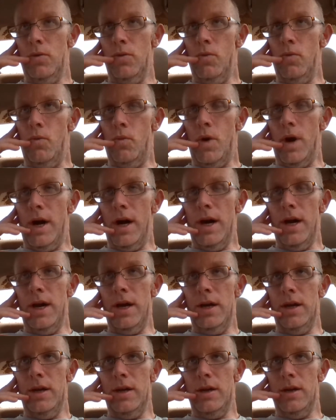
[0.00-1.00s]

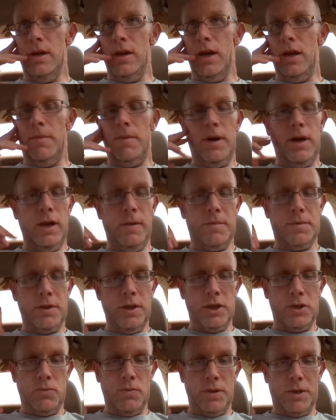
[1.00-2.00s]
"Why Am I
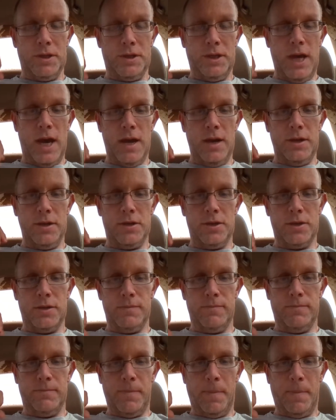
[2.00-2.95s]
Obsessed with Status?"